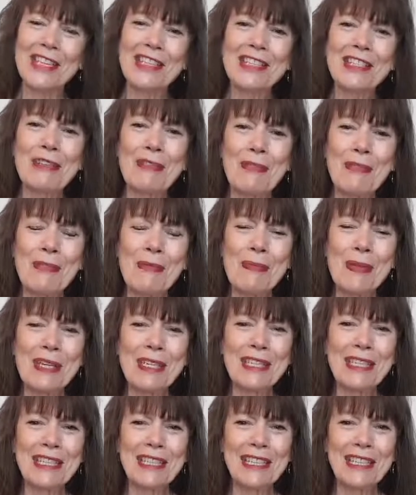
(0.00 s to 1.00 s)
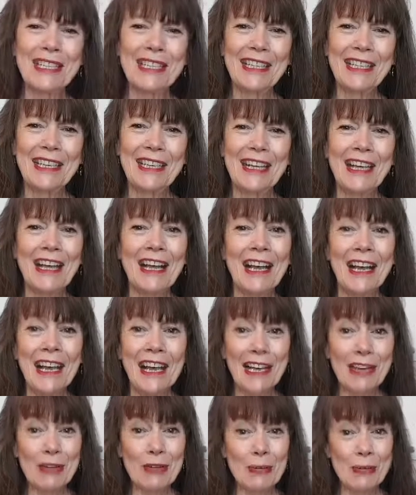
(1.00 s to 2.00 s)
So that's it from me today.
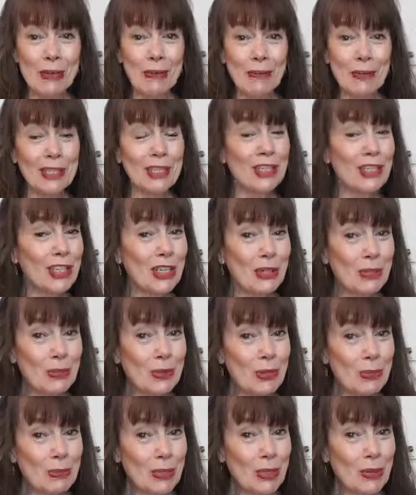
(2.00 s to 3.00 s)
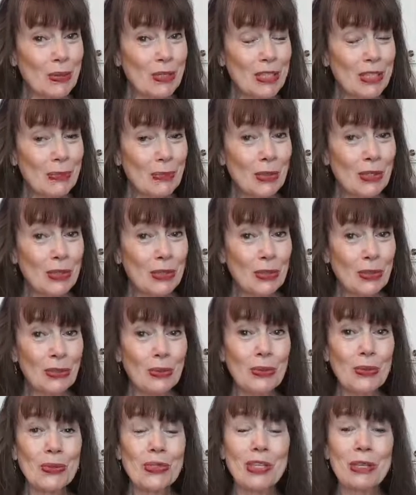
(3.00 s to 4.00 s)
And remember to share your smile with someone
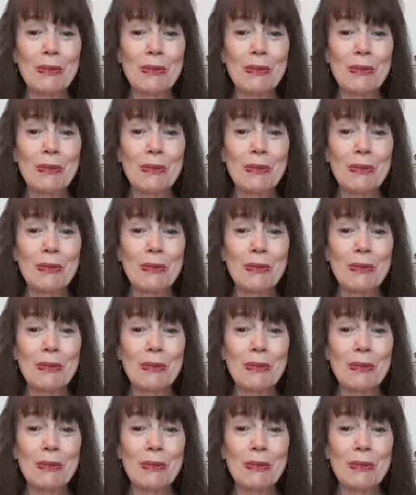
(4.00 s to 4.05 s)
new